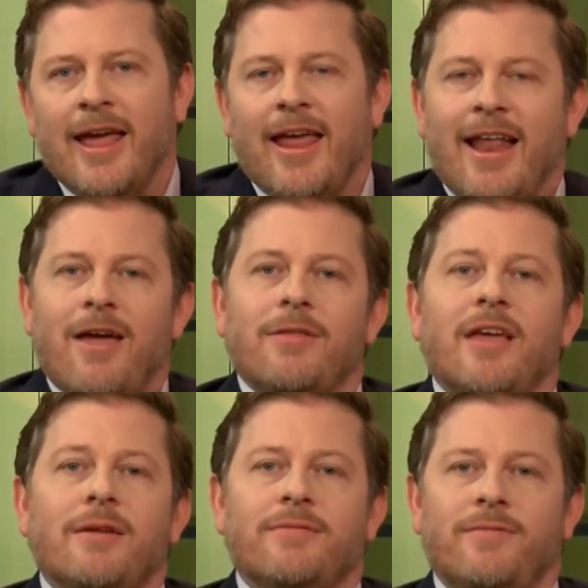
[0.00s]
and how
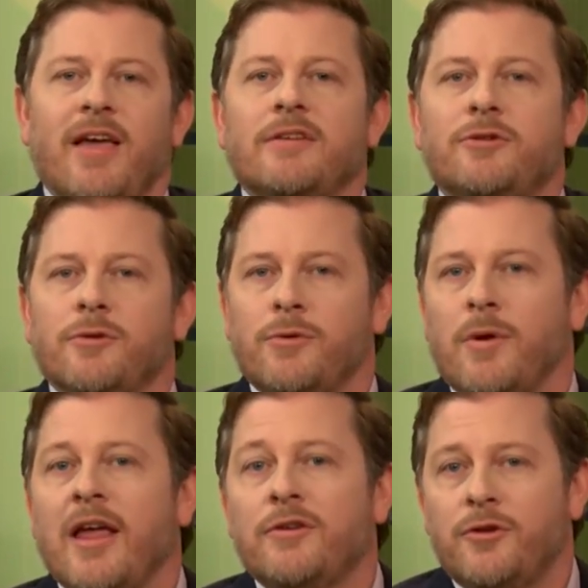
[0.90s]
that affects your
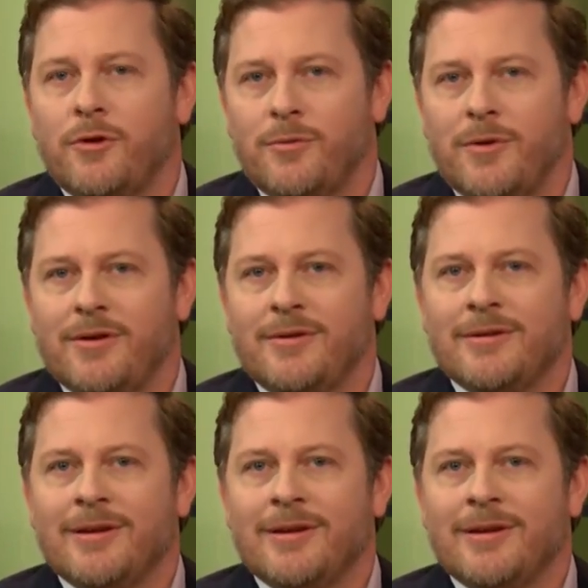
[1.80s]
grandchildren,